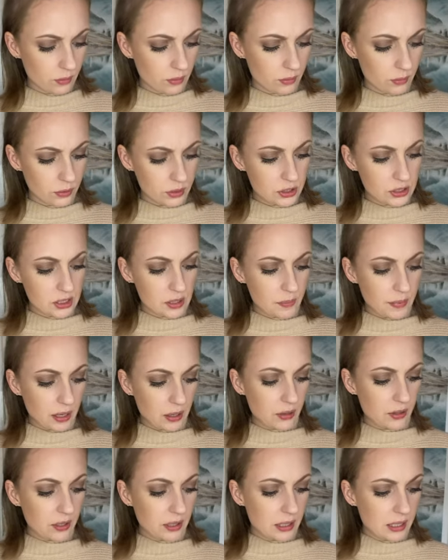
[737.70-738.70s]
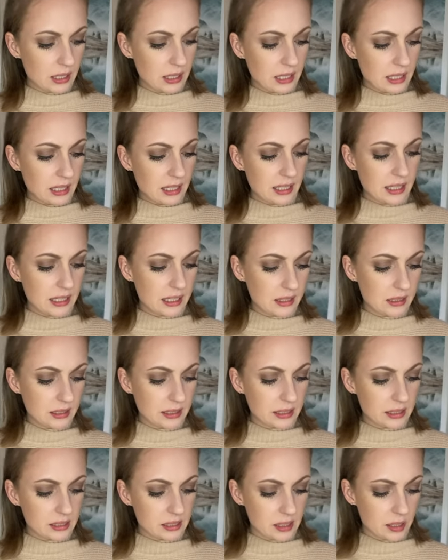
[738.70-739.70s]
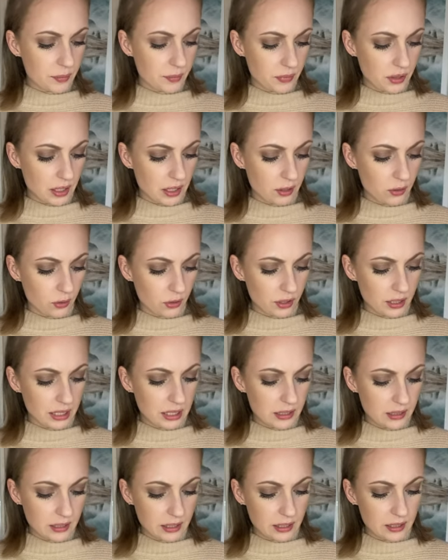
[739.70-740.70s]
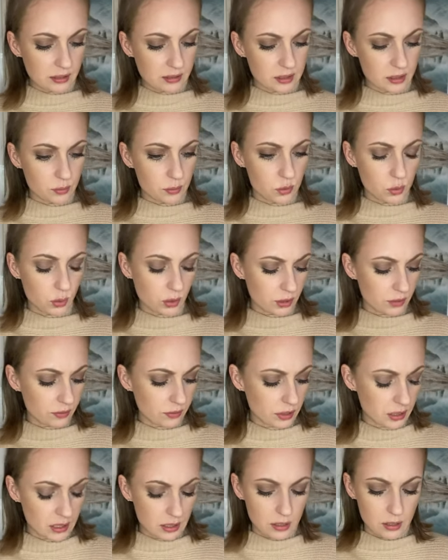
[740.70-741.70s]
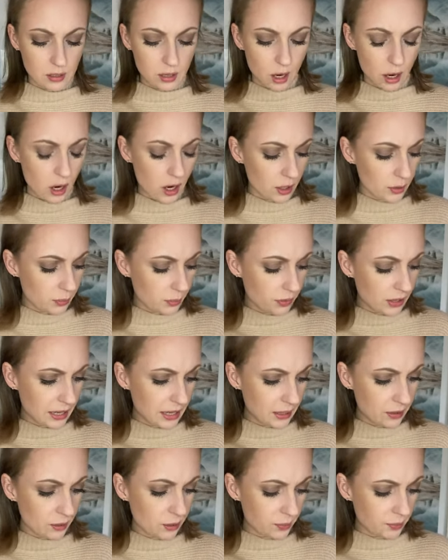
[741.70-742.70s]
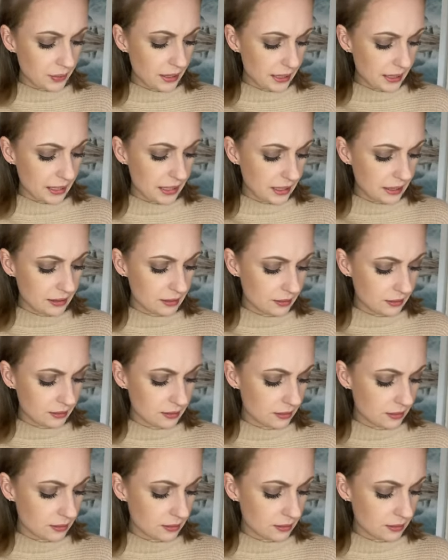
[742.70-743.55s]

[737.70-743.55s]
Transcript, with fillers: which is about healing something or healing some sort of heartbreak or pain.